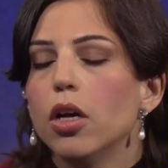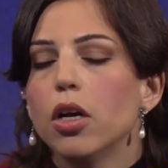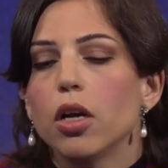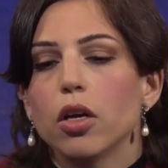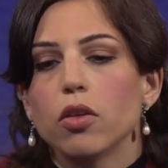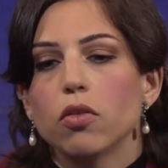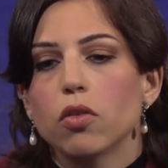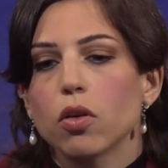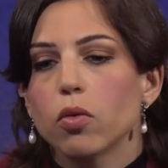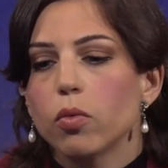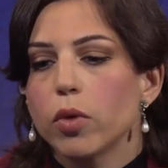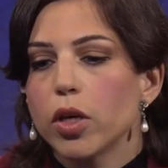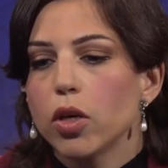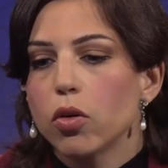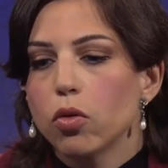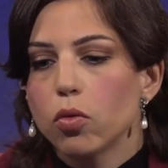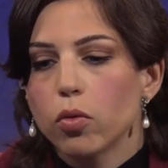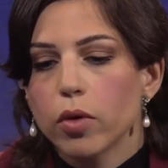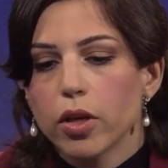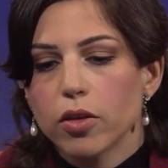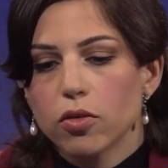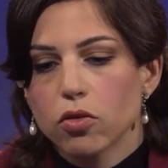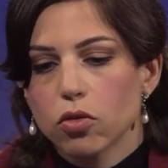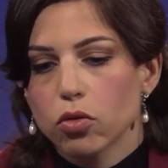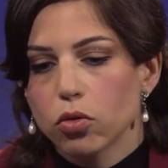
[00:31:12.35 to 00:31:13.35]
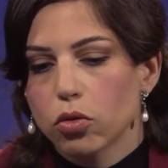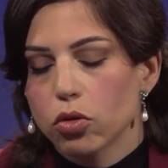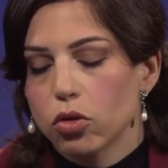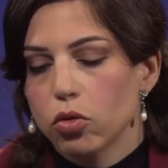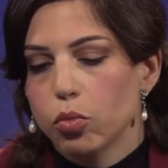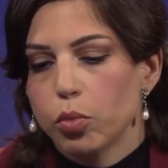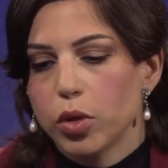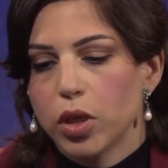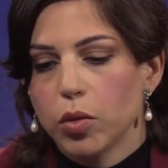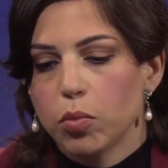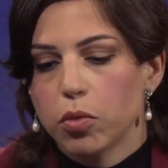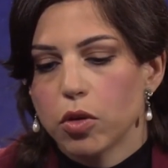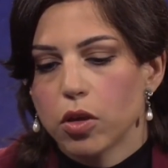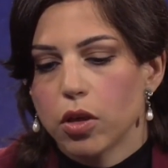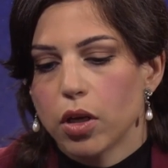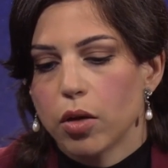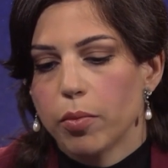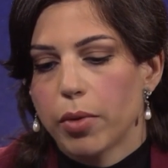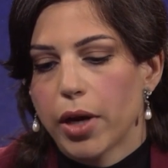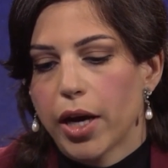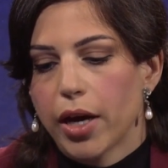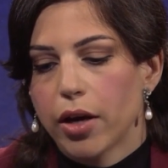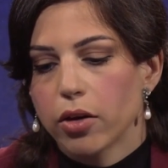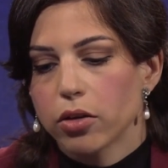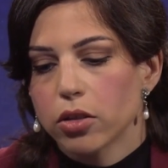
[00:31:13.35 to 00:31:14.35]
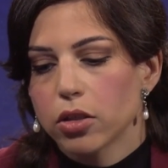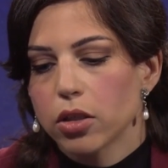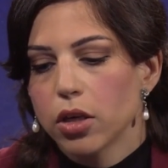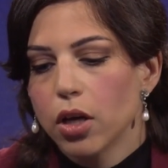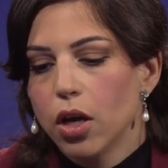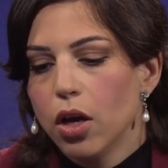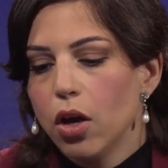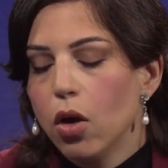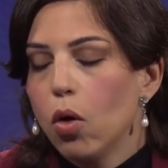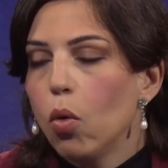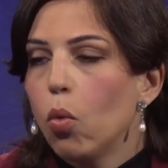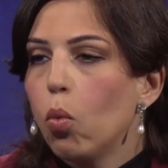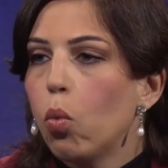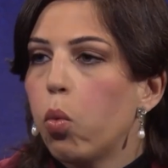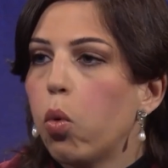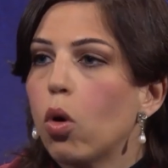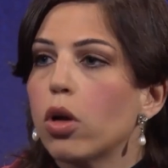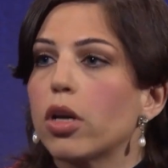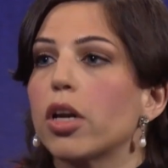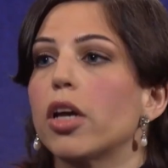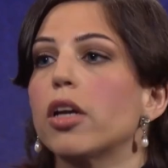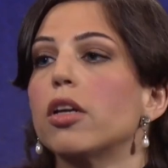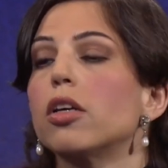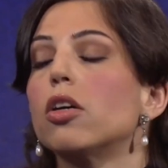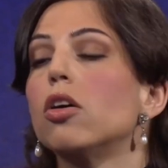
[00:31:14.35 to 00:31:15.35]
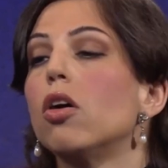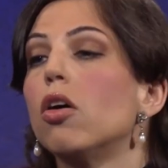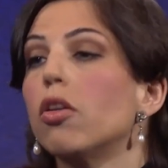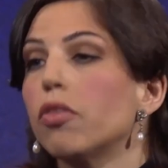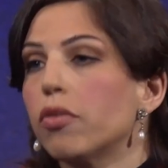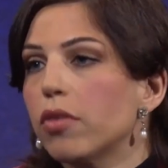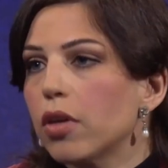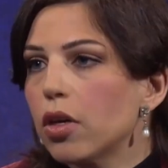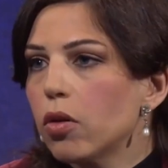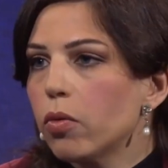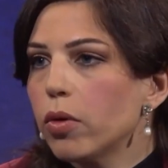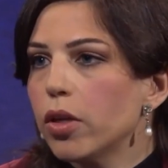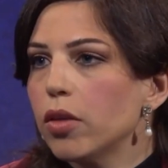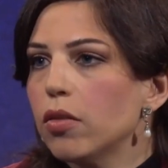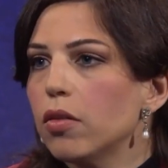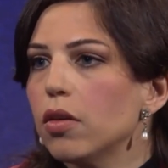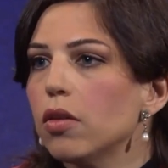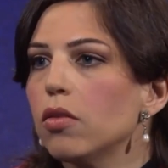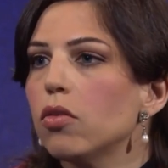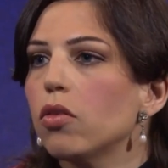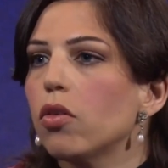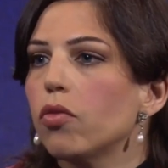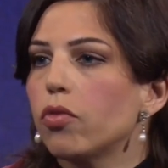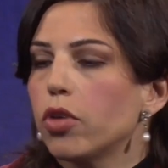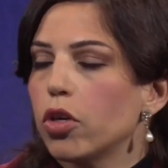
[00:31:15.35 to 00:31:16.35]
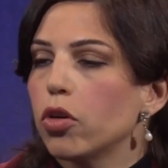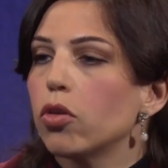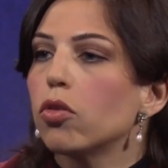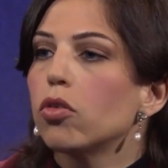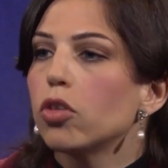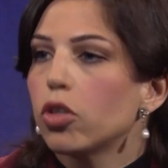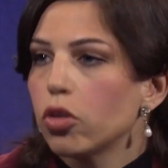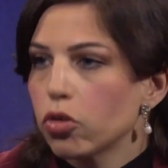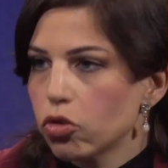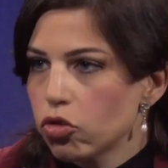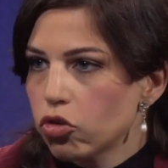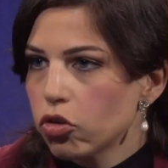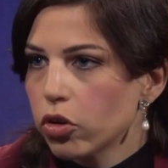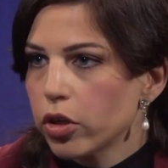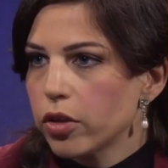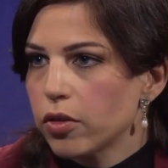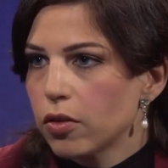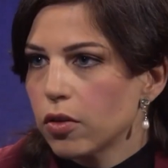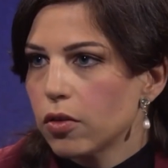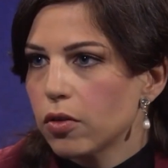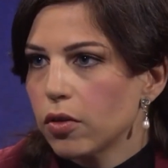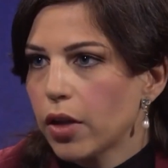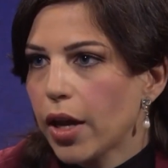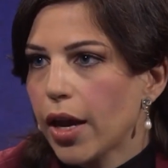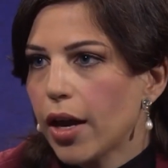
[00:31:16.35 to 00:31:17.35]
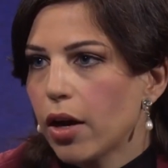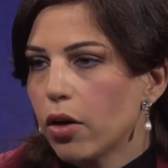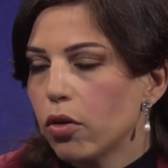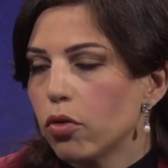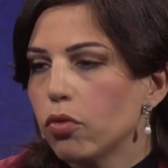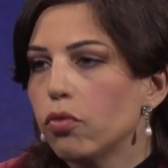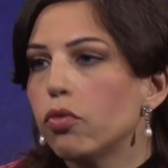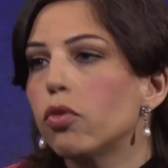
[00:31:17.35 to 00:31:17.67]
And so we always talk to people about what are the consequences of your choices now.